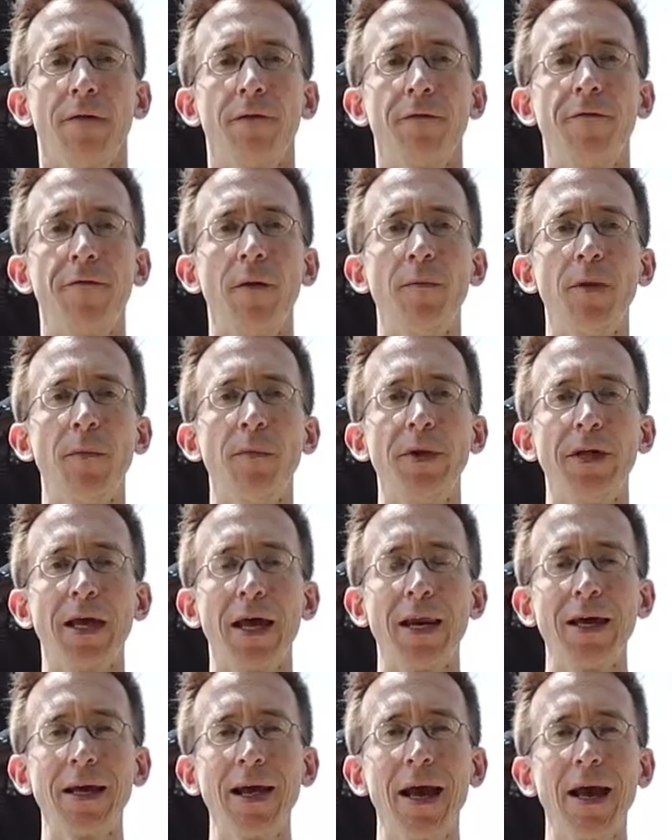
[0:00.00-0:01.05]
from the
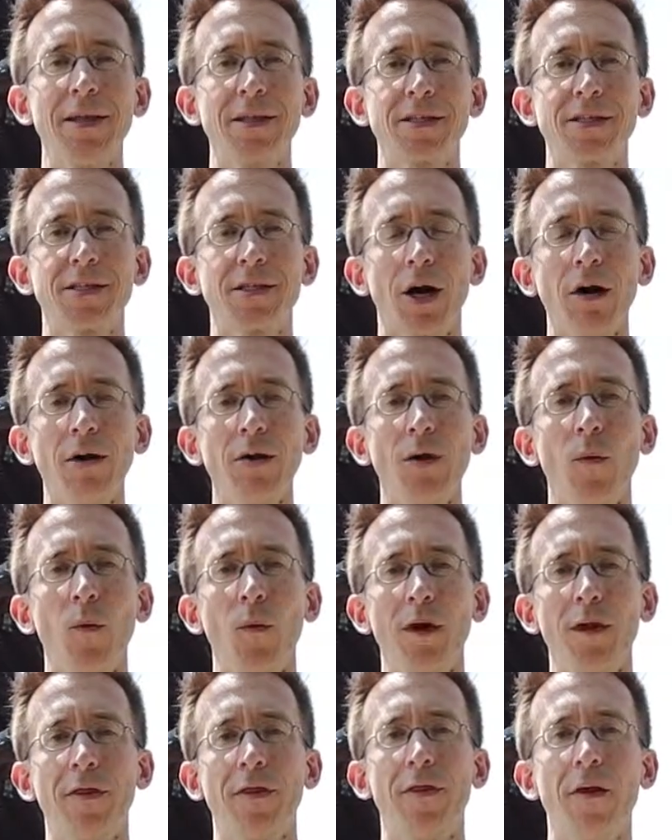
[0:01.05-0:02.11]
beginning and start
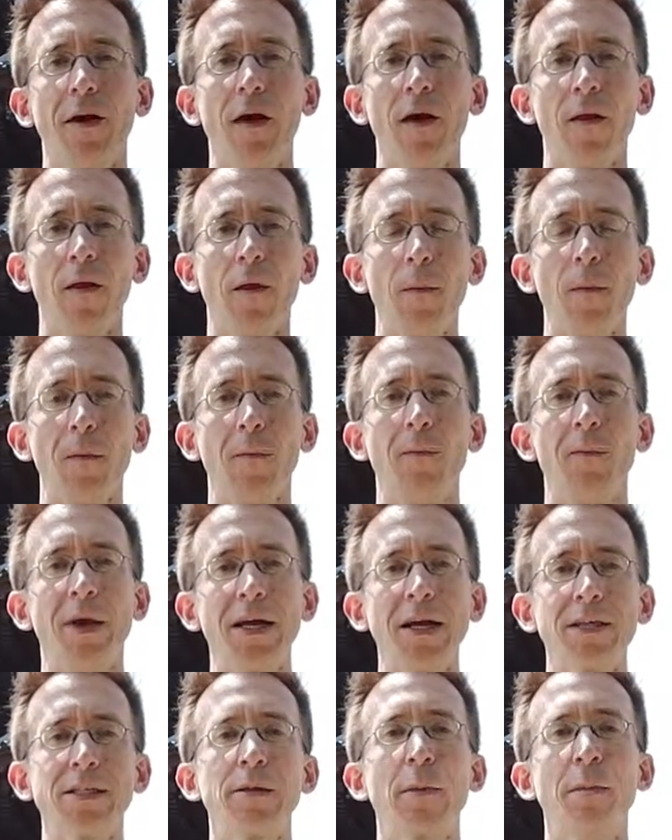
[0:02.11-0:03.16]
with the
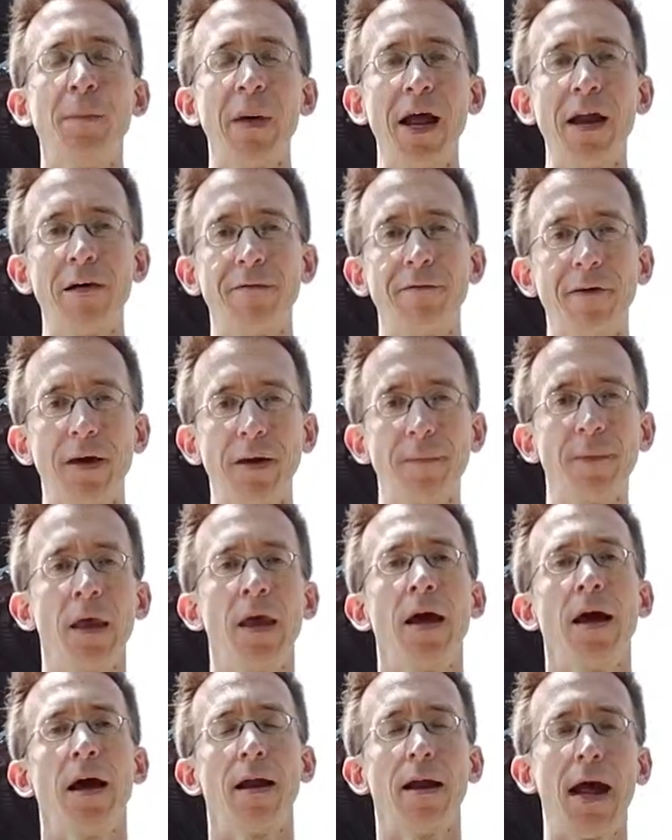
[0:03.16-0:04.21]
biggest benefit,
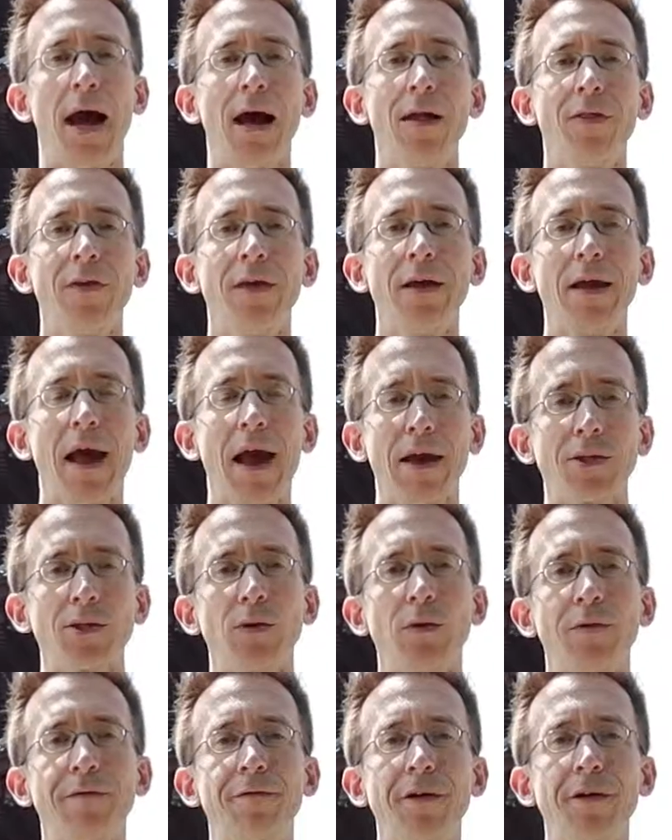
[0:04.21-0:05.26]
not the
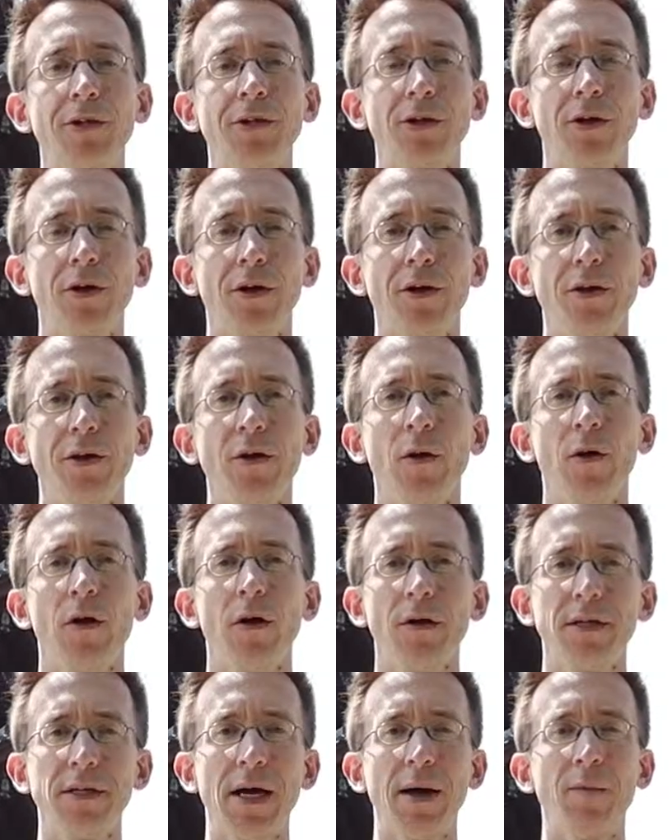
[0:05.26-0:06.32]
actual feature
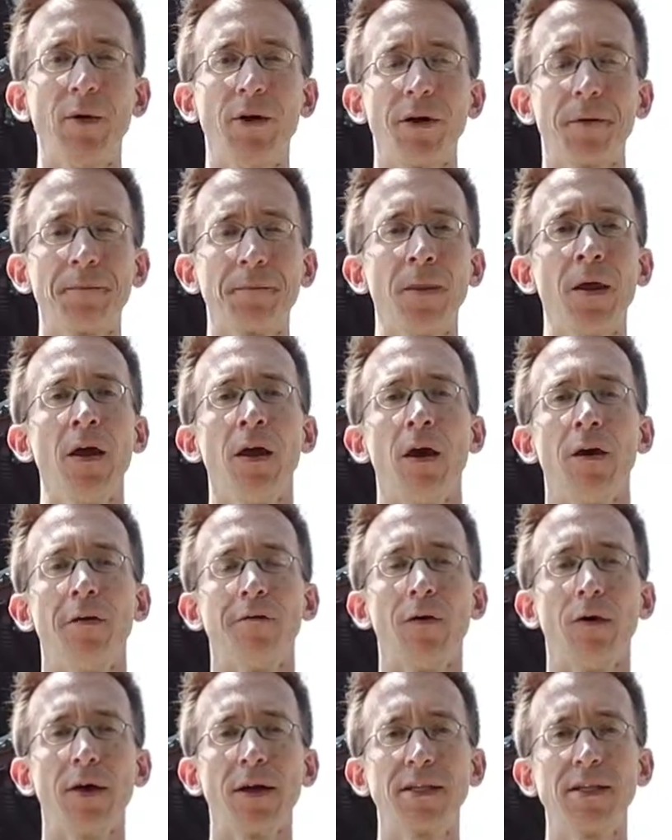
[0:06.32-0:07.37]
you're demoing.
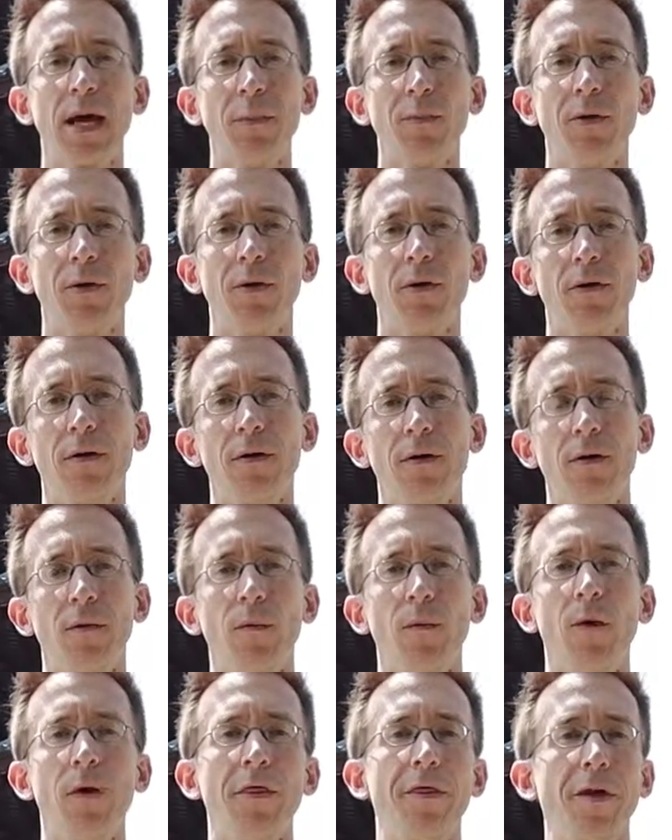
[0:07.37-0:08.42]
For example,
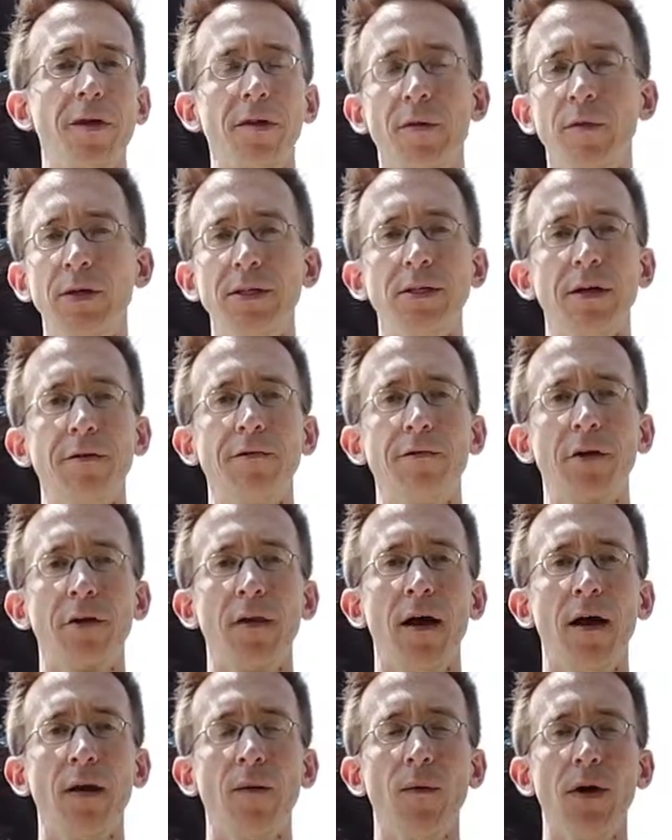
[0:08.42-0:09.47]
one thing that we did for a
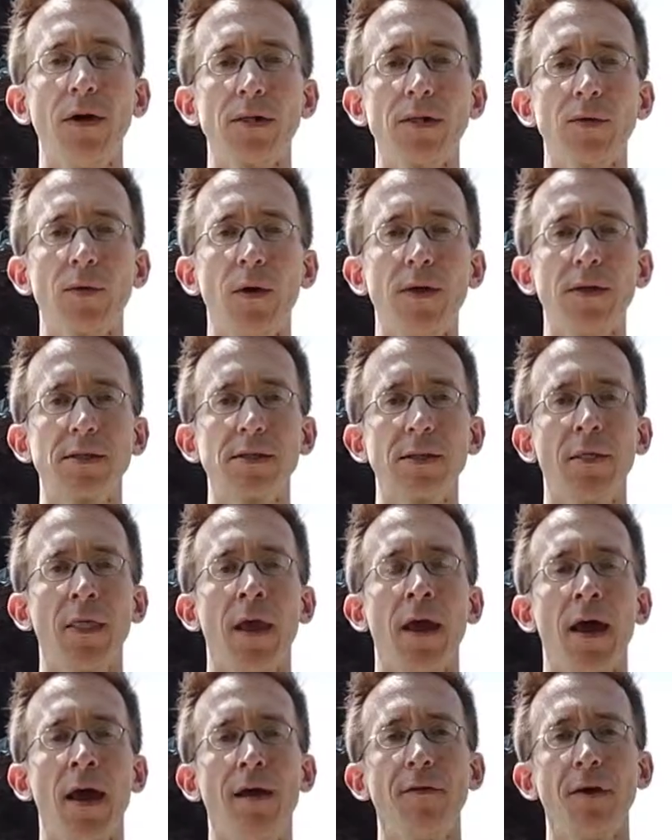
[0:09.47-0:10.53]
client once was
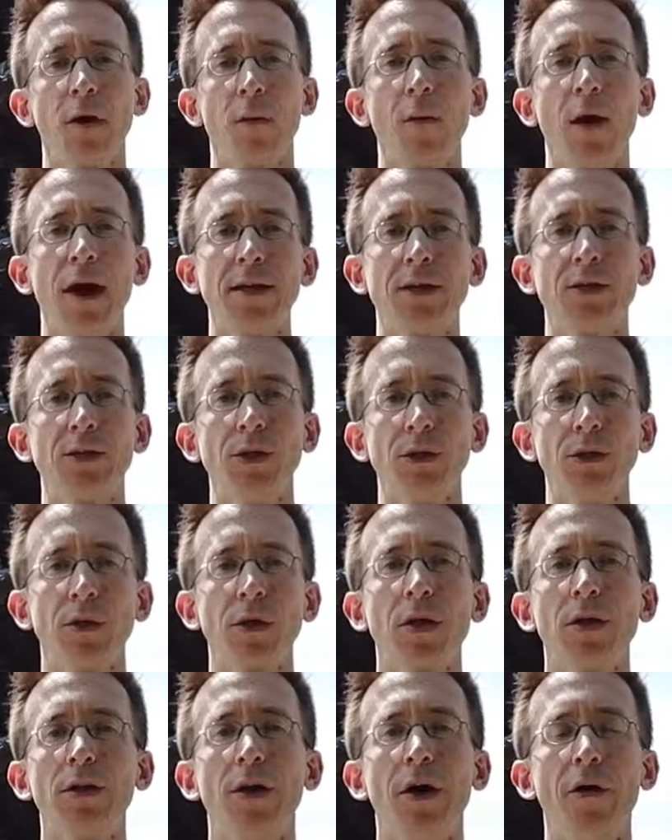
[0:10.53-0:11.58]
having a way to
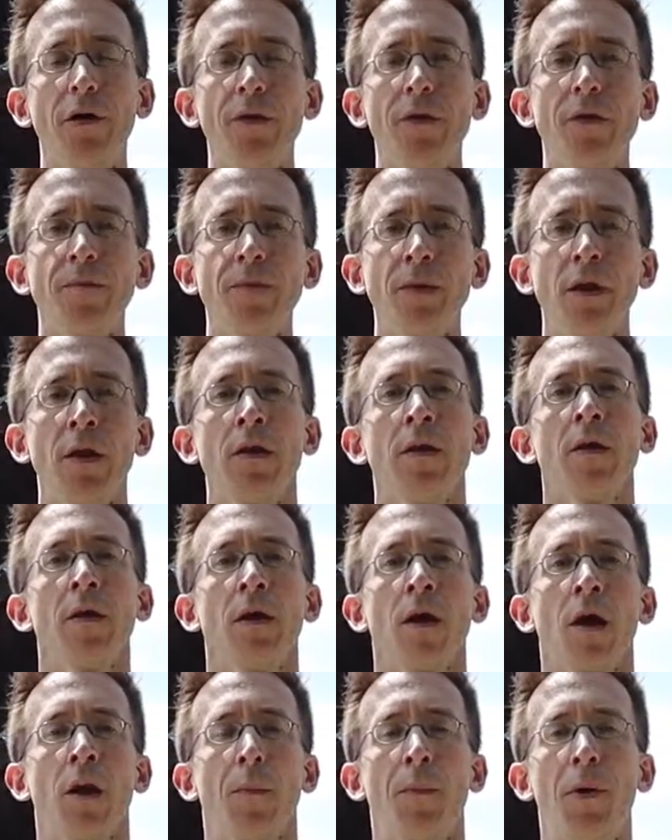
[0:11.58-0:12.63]
clone
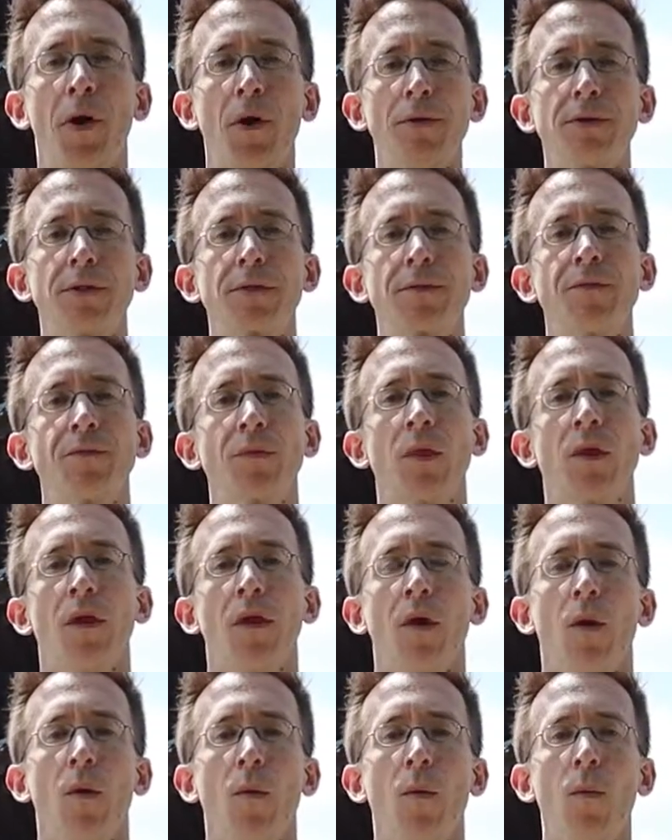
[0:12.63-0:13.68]
posts.
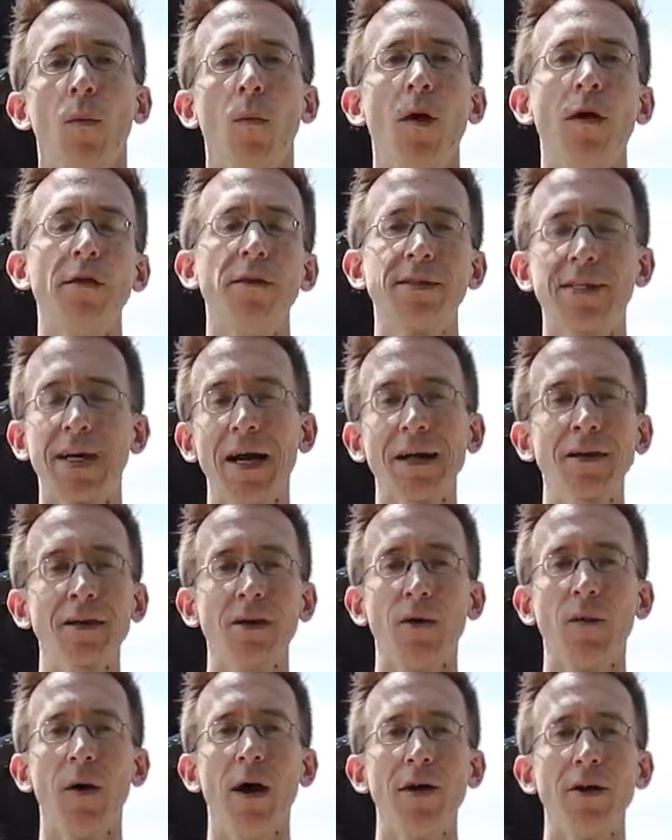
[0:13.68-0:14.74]
One
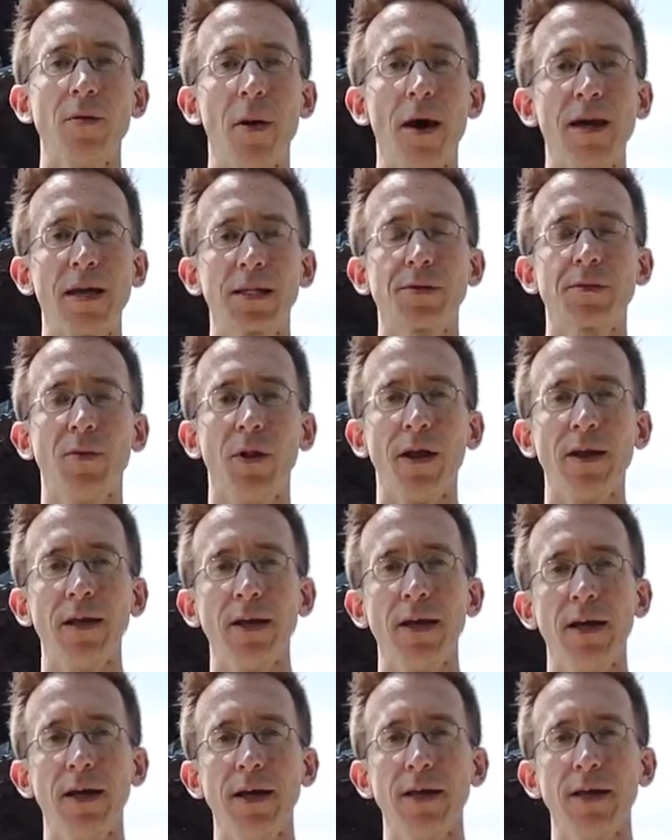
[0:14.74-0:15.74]
technical way you might explain it